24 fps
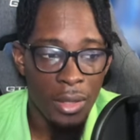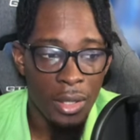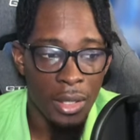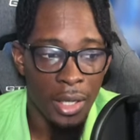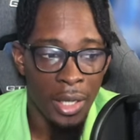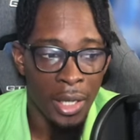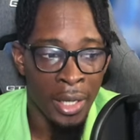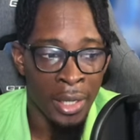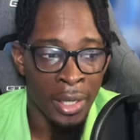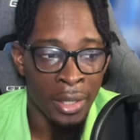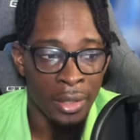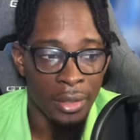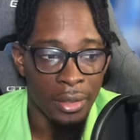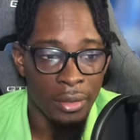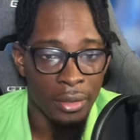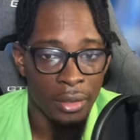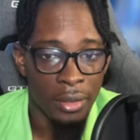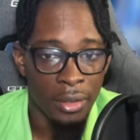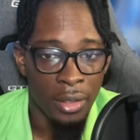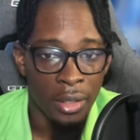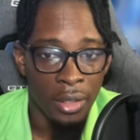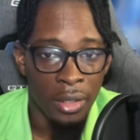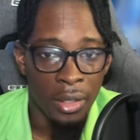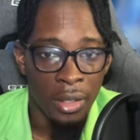and
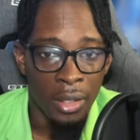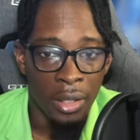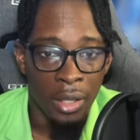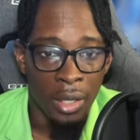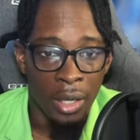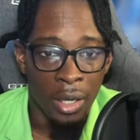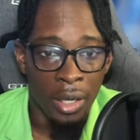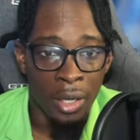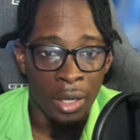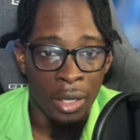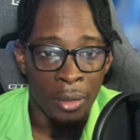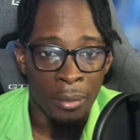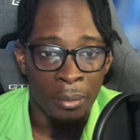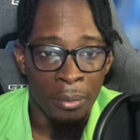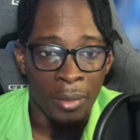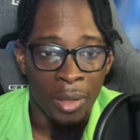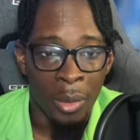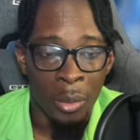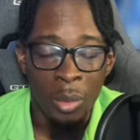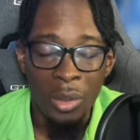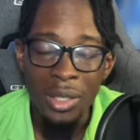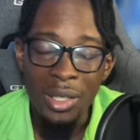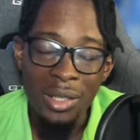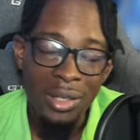I
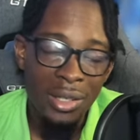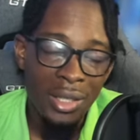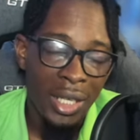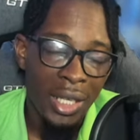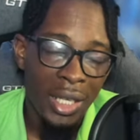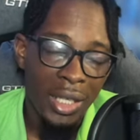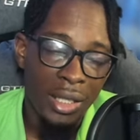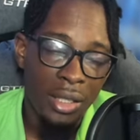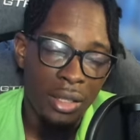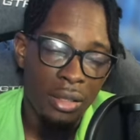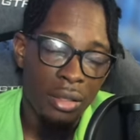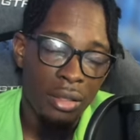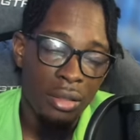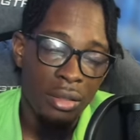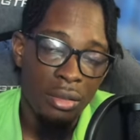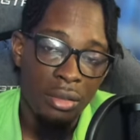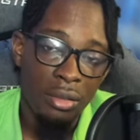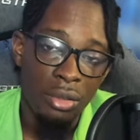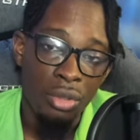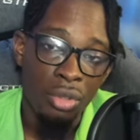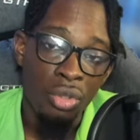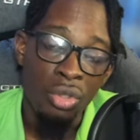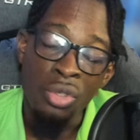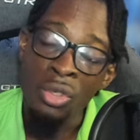want to thank
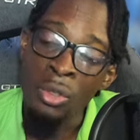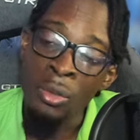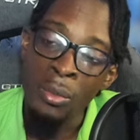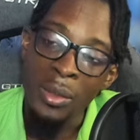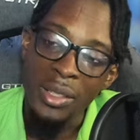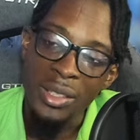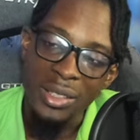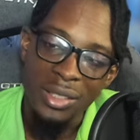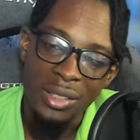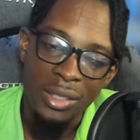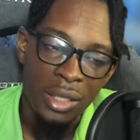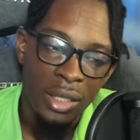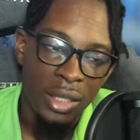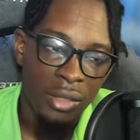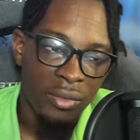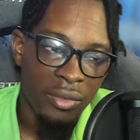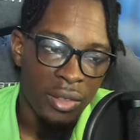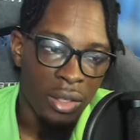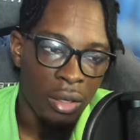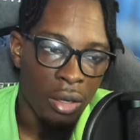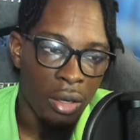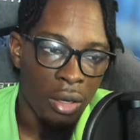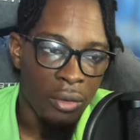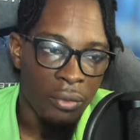YouTube and Steve a
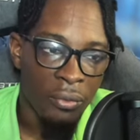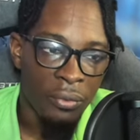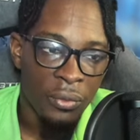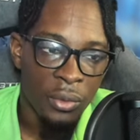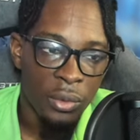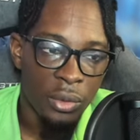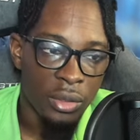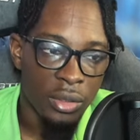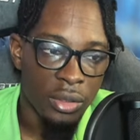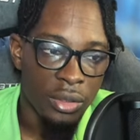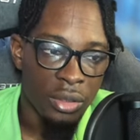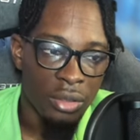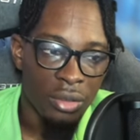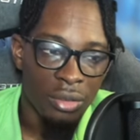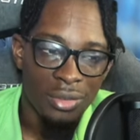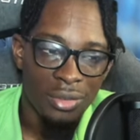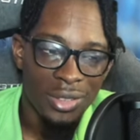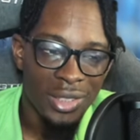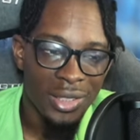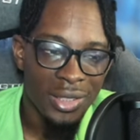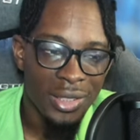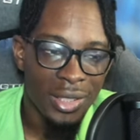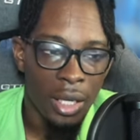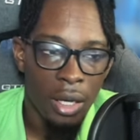lot for, you know,
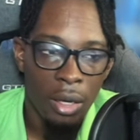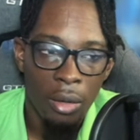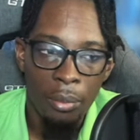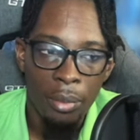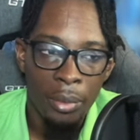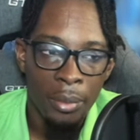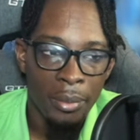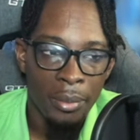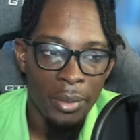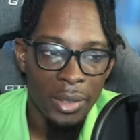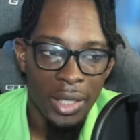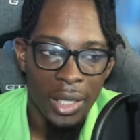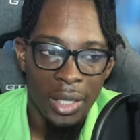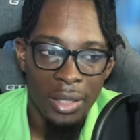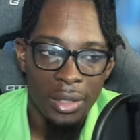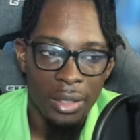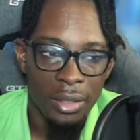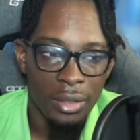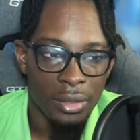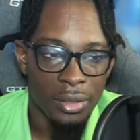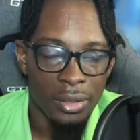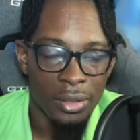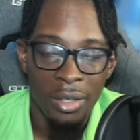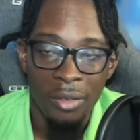just helping me get
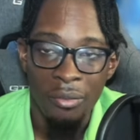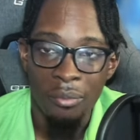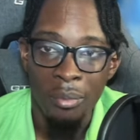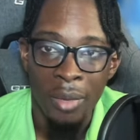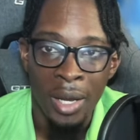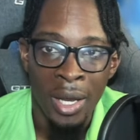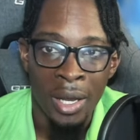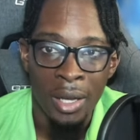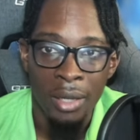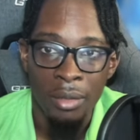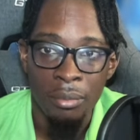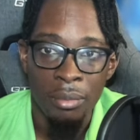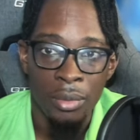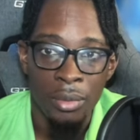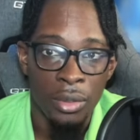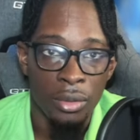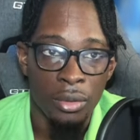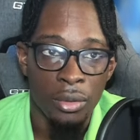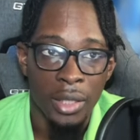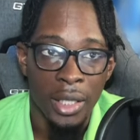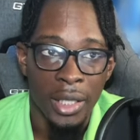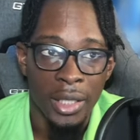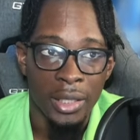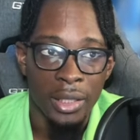this stuff back, bro.
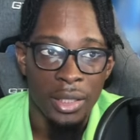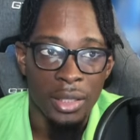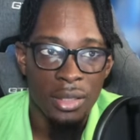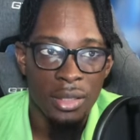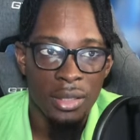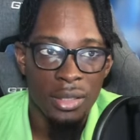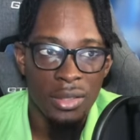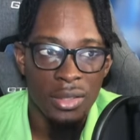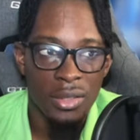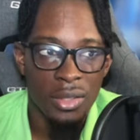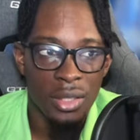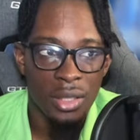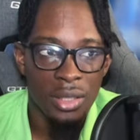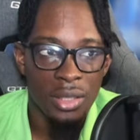Like, this is